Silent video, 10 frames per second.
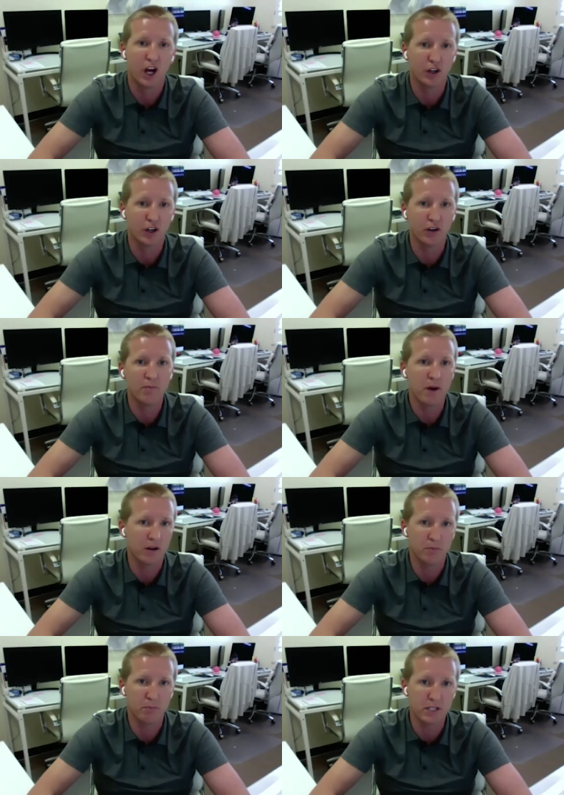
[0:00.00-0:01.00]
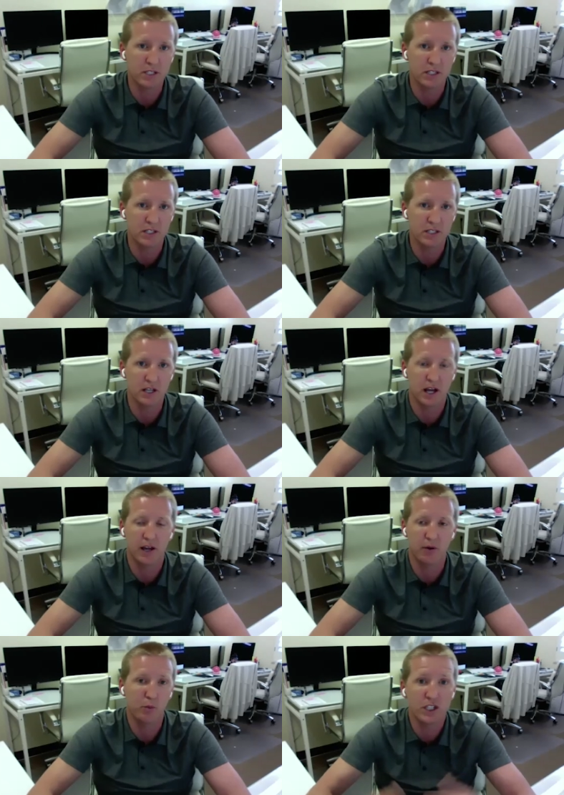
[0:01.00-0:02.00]
good amount of business,
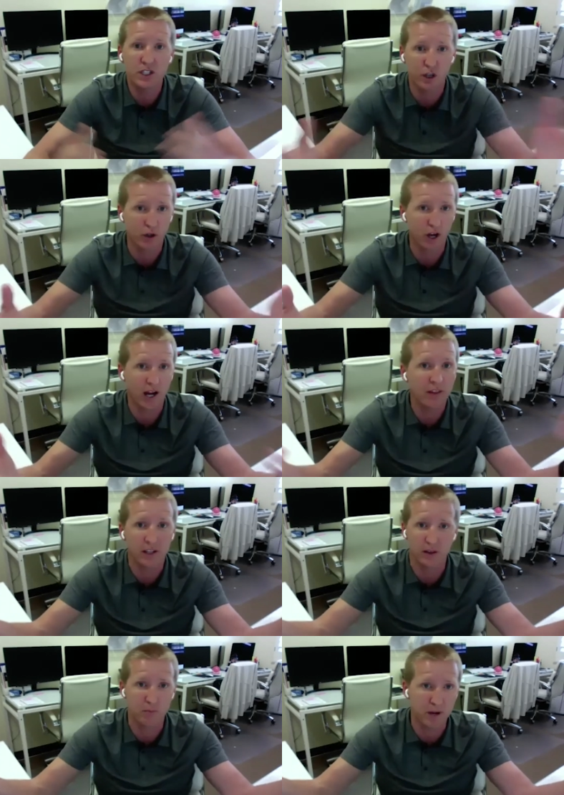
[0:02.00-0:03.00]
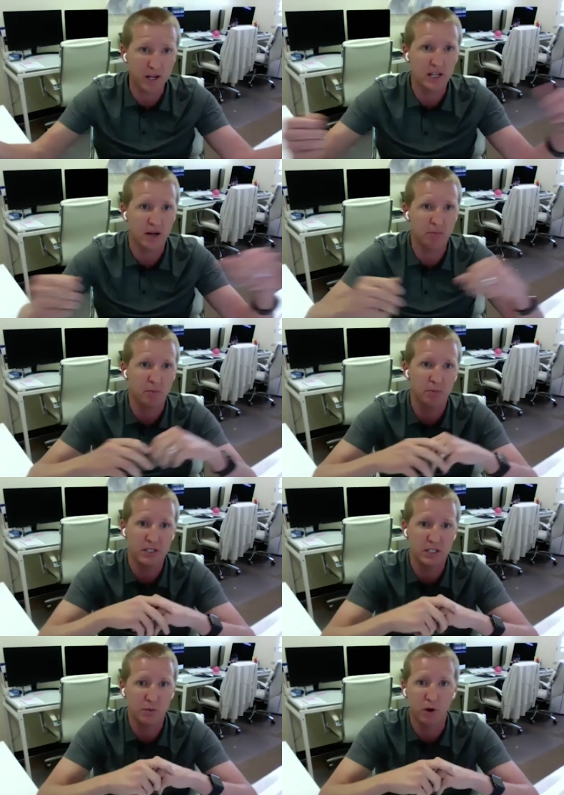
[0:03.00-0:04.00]
which is I think the best type of
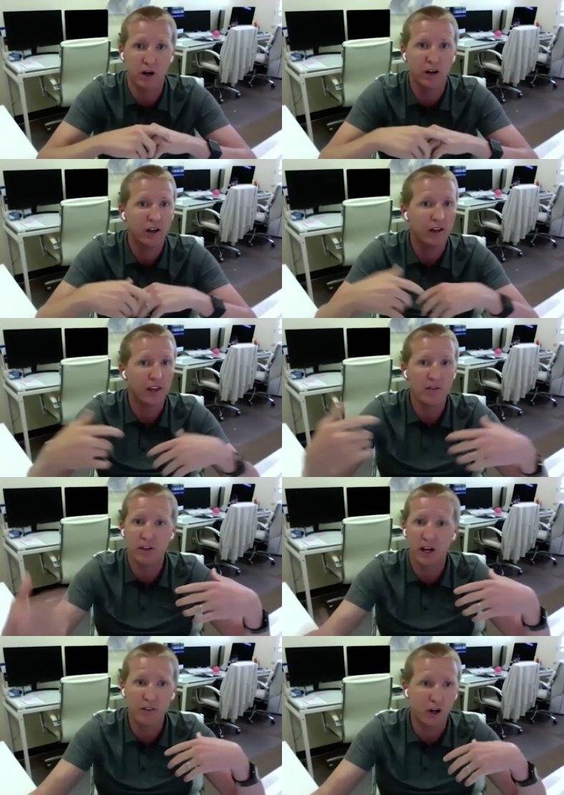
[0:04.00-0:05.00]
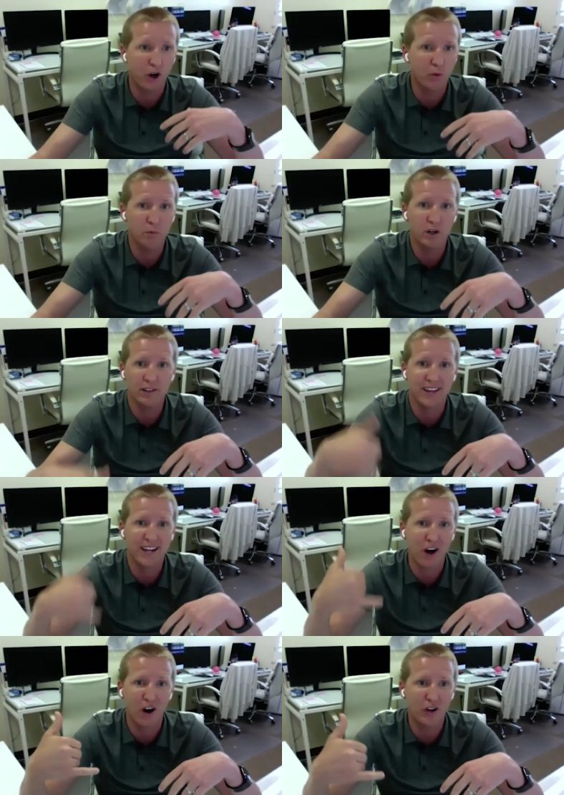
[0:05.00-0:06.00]
business where they've done their homework, they
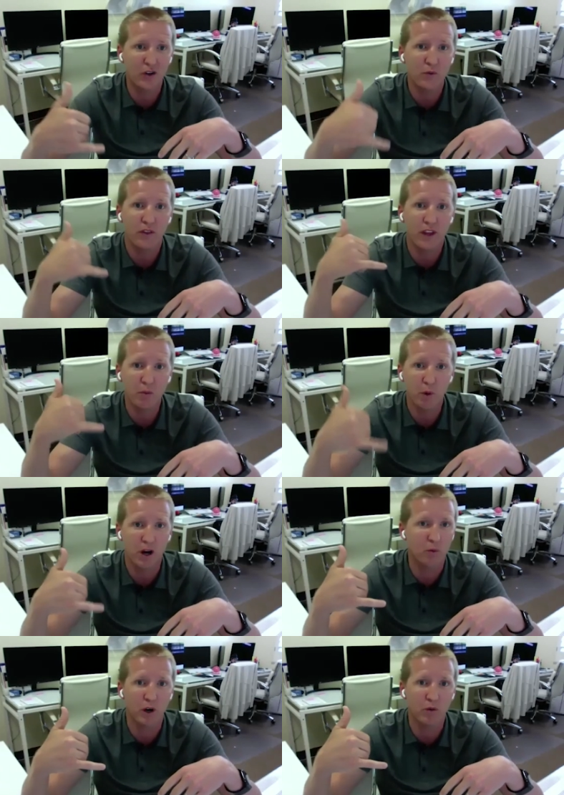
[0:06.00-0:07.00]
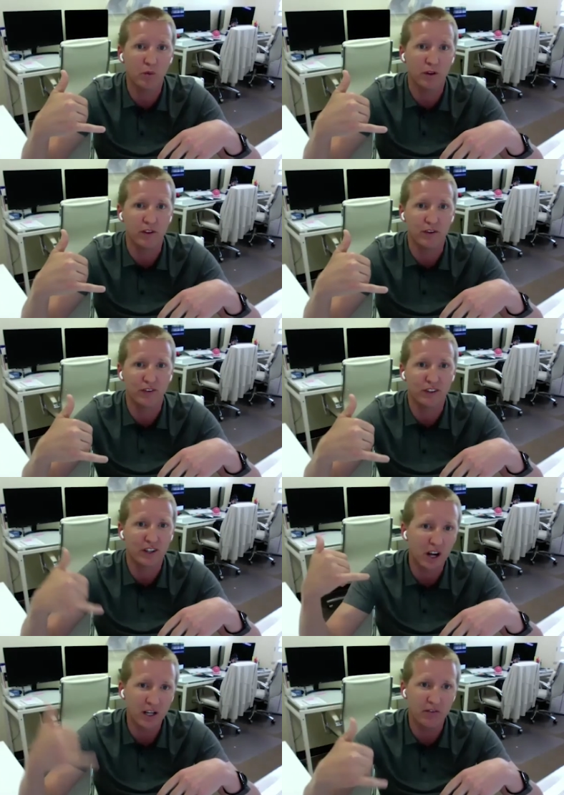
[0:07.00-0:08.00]
call you, they want to work with you.
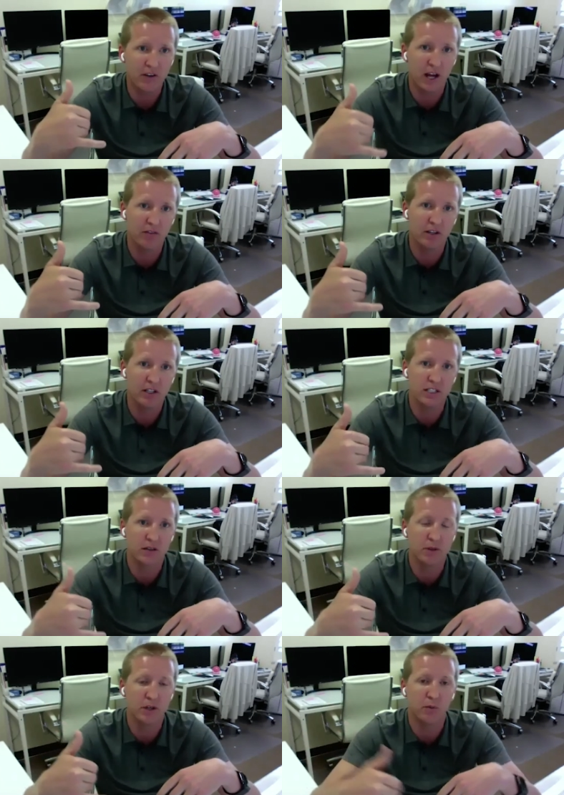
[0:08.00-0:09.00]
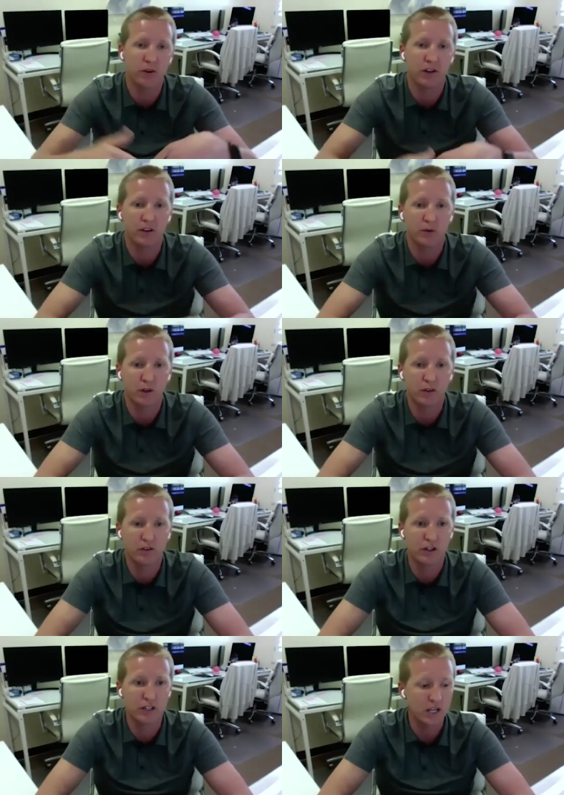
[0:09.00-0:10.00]
You're not even having to compete with other
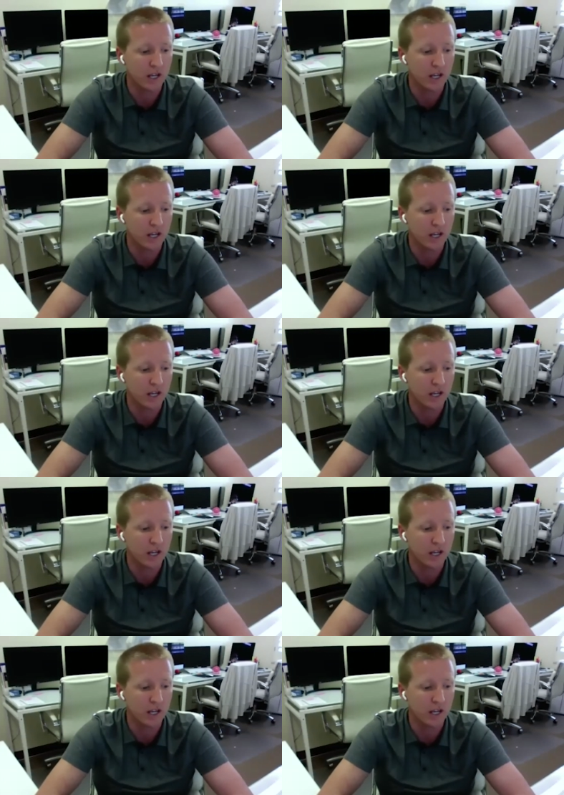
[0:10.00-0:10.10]
realtors.